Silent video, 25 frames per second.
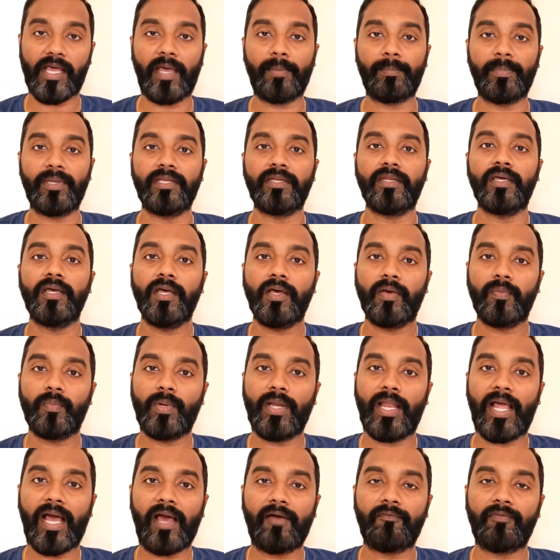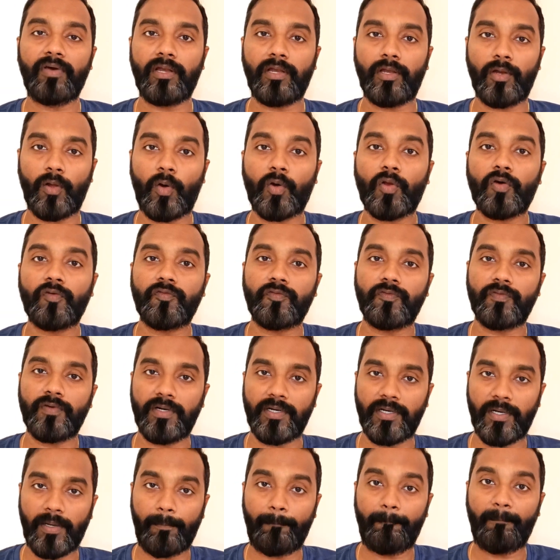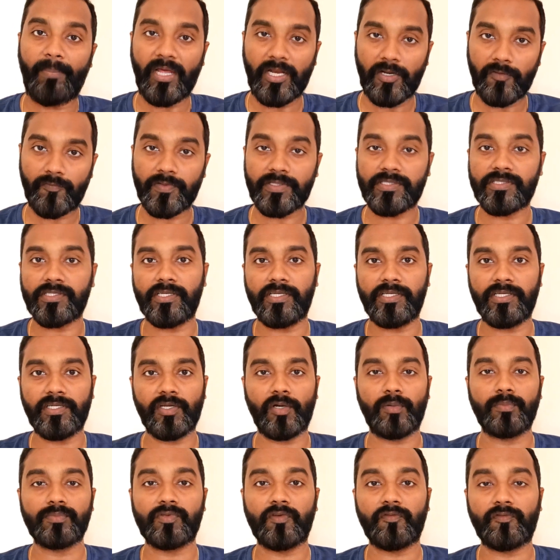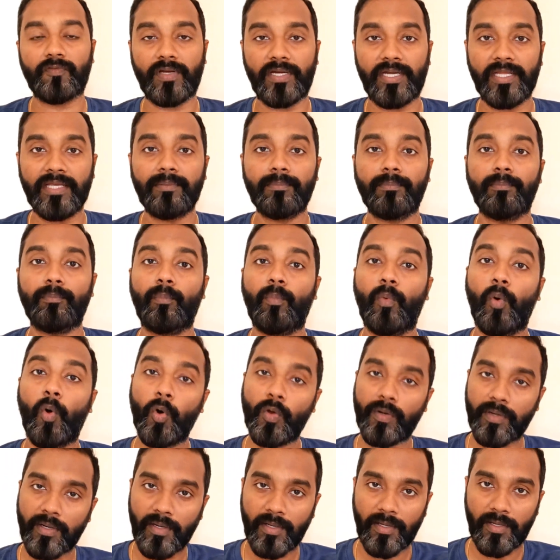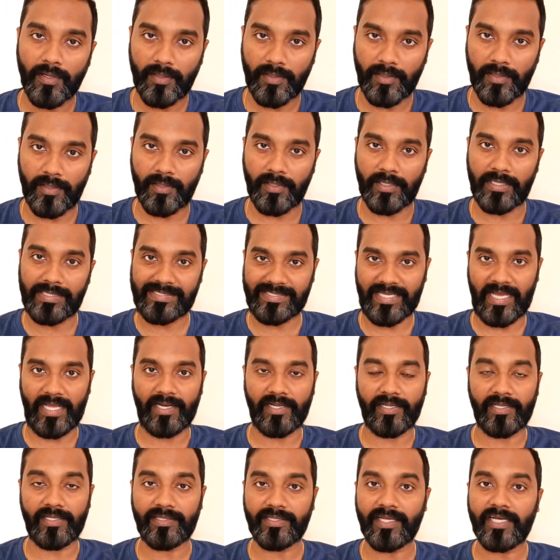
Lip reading: I mean, will have a lot of benefits in terms of getting more salary.